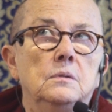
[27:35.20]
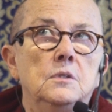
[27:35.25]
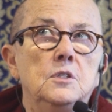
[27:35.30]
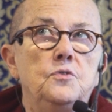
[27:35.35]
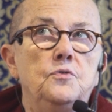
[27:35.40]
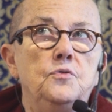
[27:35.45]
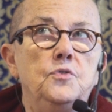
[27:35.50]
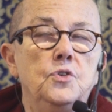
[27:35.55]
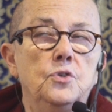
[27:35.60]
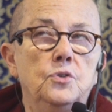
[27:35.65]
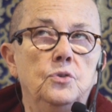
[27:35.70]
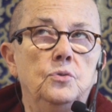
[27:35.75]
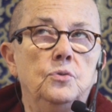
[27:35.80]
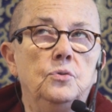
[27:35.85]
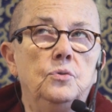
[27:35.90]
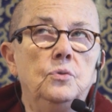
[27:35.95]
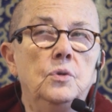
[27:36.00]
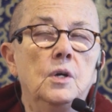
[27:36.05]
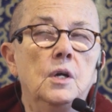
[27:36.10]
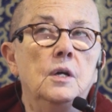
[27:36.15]
This
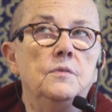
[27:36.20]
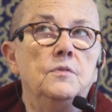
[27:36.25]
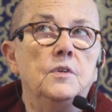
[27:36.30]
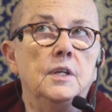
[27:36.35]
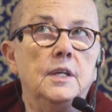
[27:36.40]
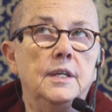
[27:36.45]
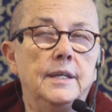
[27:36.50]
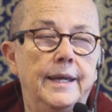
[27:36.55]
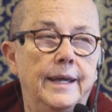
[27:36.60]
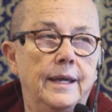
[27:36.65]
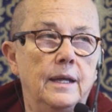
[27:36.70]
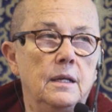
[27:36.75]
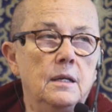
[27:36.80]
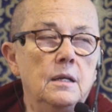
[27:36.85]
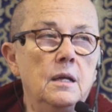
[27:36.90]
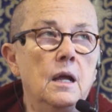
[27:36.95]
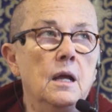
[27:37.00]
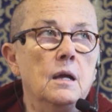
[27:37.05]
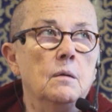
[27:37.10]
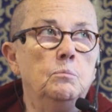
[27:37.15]
view that,
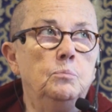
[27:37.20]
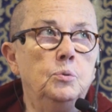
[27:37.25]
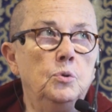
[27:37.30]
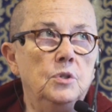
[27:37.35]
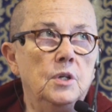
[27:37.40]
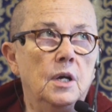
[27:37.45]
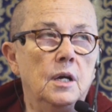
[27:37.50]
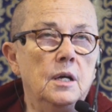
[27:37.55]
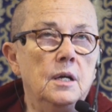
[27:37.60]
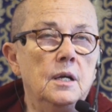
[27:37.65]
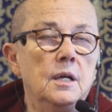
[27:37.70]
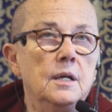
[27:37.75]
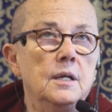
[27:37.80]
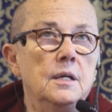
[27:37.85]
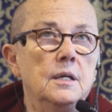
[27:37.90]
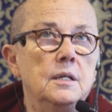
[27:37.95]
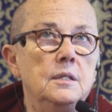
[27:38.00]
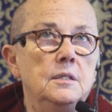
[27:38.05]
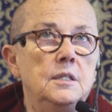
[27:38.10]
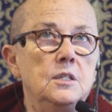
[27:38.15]
again, Buddha
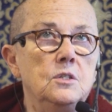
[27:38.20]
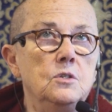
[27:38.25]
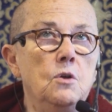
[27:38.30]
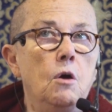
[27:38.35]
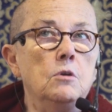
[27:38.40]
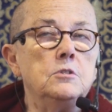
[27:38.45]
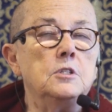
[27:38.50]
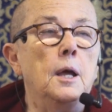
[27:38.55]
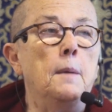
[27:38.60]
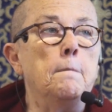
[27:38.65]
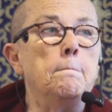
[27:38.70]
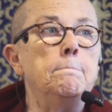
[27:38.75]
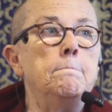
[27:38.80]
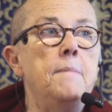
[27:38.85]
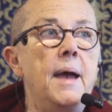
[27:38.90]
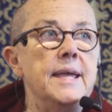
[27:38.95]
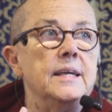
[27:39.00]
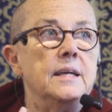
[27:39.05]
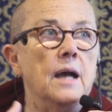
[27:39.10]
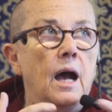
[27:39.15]
did not
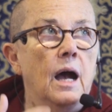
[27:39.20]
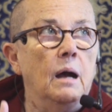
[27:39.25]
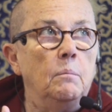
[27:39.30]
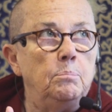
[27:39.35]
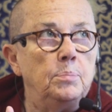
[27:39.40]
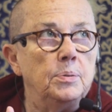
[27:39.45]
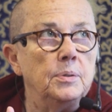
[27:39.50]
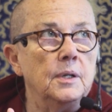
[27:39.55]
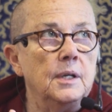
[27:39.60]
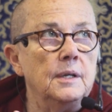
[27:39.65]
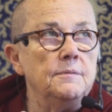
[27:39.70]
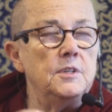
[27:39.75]
make up.